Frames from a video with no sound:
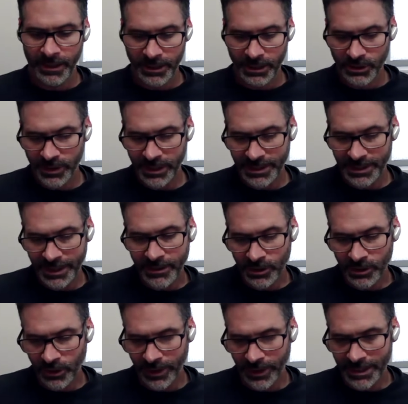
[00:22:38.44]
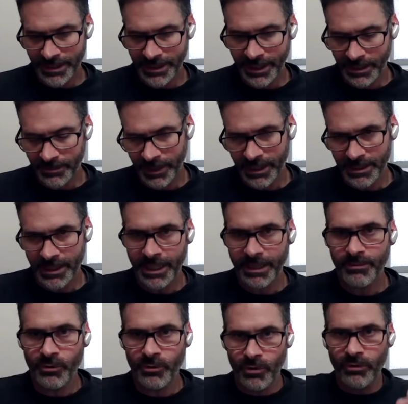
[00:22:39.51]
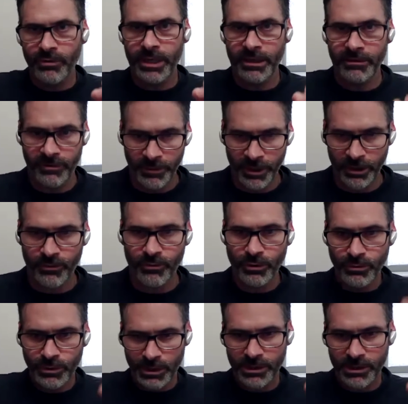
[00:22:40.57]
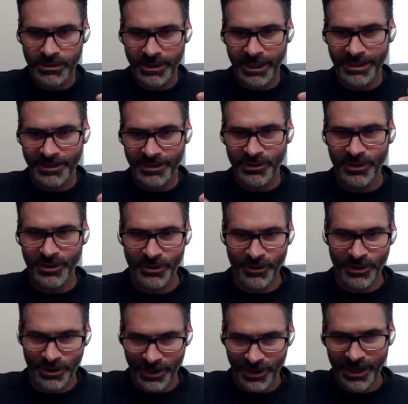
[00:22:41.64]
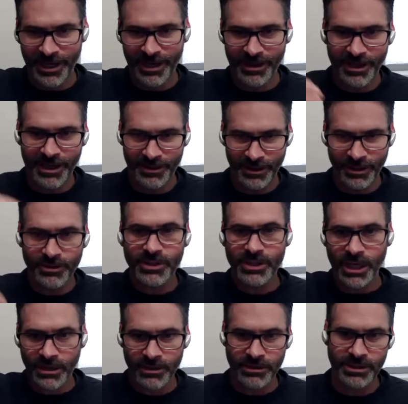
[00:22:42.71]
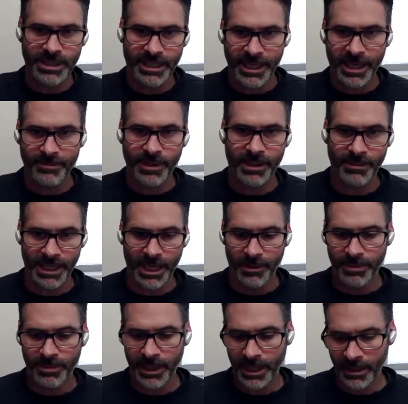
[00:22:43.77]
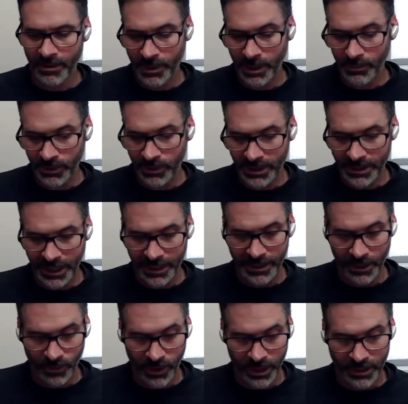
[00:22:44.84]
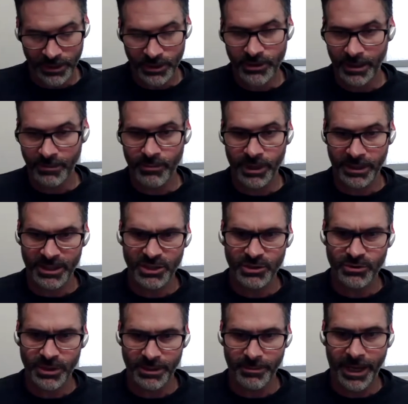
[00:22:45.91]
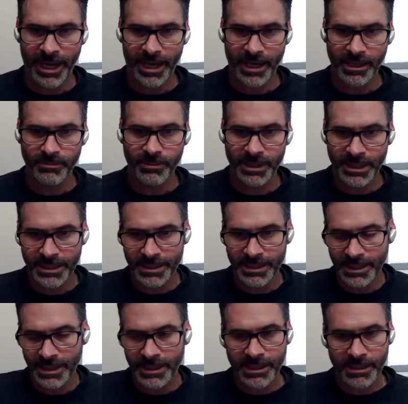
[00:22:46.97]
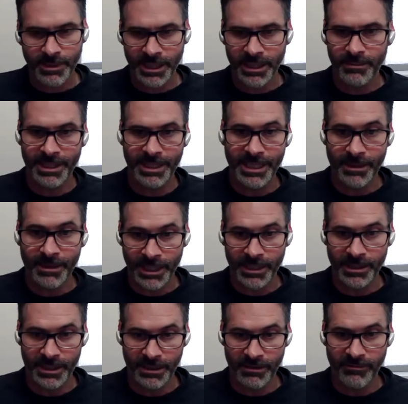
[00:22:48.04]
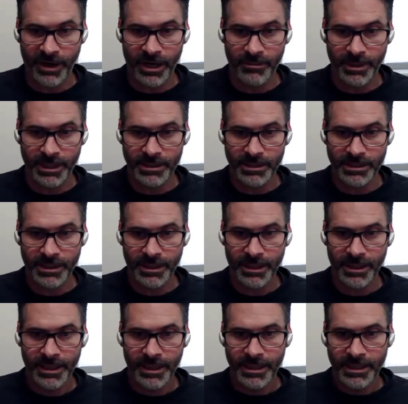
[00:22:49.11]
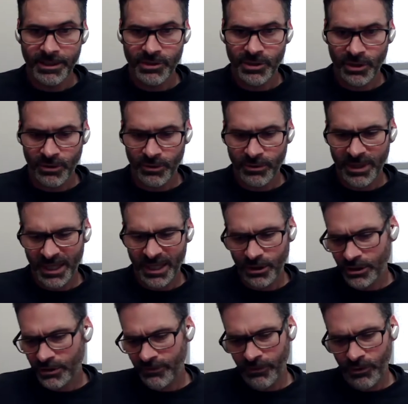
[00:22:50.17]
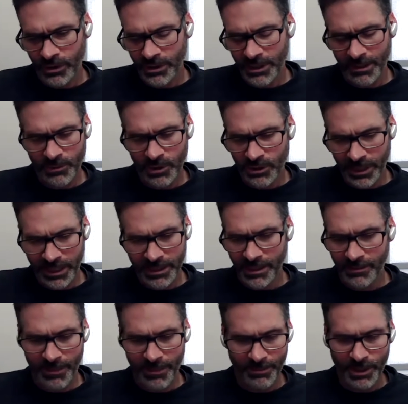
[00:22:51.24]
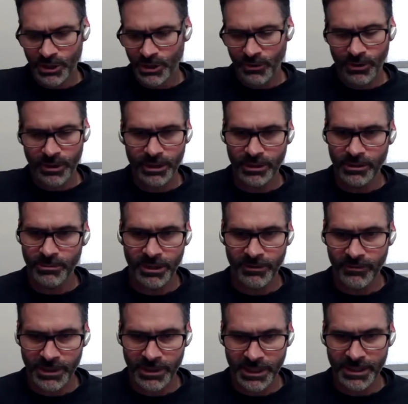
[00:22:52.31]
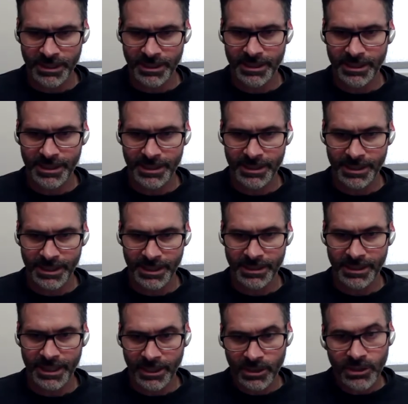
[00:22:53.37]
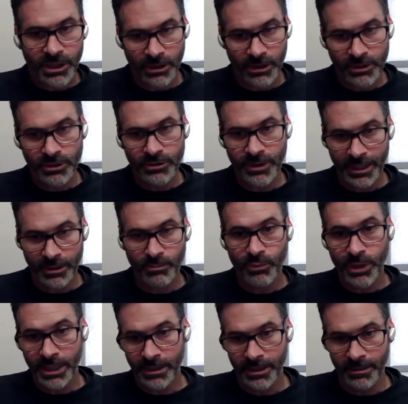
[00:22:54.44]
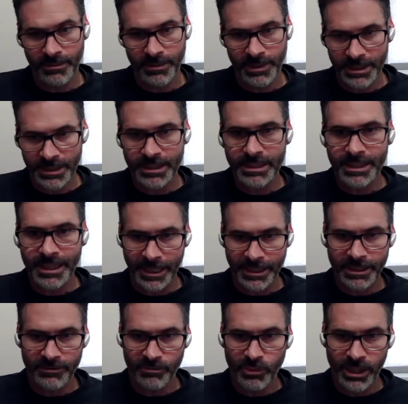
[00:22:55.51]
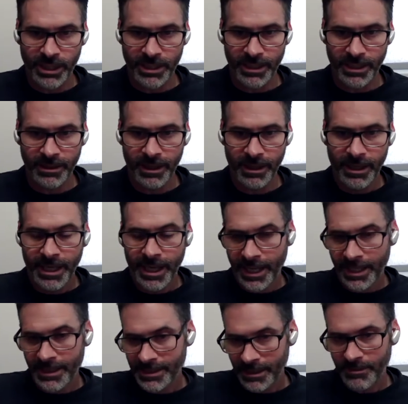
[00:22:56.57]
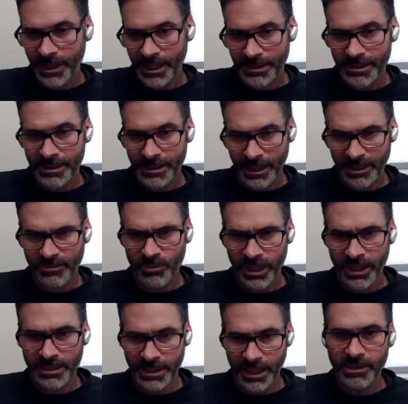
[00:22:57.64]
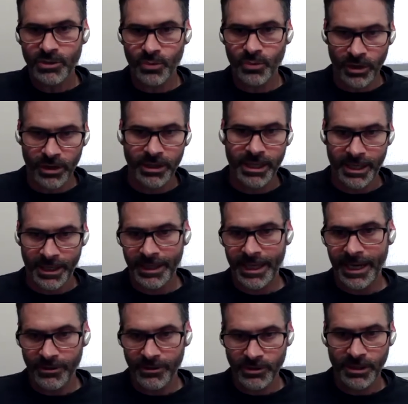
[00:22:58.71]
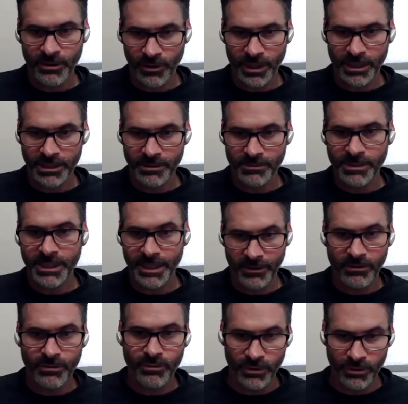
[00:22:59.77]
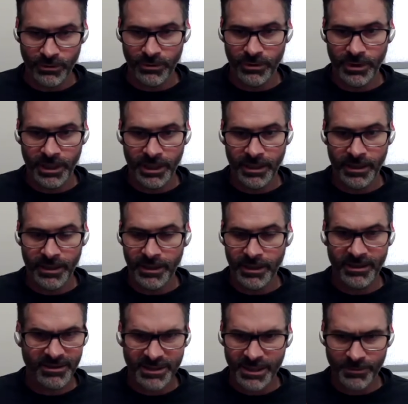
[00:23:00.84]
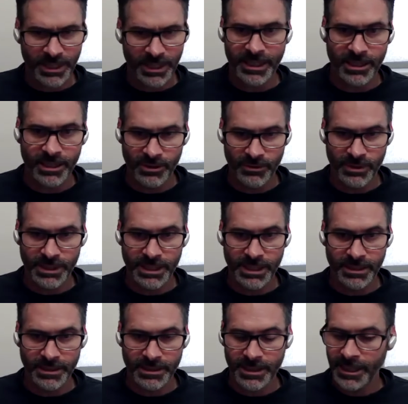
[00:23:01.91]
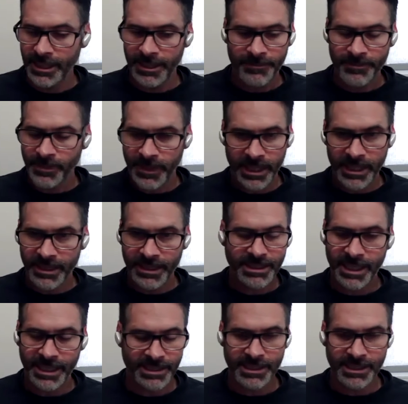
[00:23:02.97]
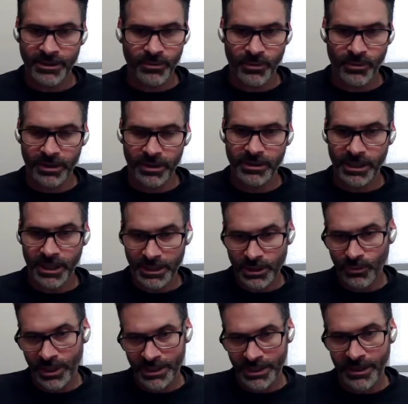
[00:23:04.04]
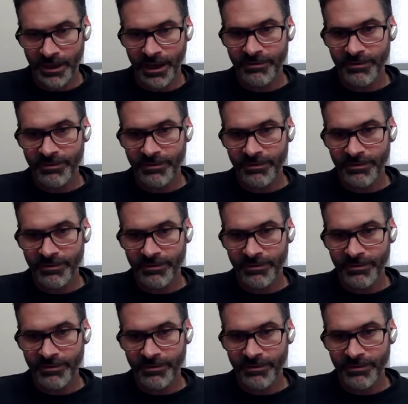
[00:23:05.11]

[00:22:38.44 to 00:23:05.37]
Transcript: Now, these trees didn't go extinct because they kept growing from their roots. And so there were uh, uh, little suckers that kept coming up. And people decided they wanted to try and bring this tree back, but the disease had become endemic in the environment. Mm-hmm. So they looked for some trees that maybe showed a little bit of resistance to the disease and started to try to breed them. This is selective breeding. And in some cases, selective breeding does work and allows an organism to get through uh, something like a new disease. In this case, it didn't work. There actually wasn't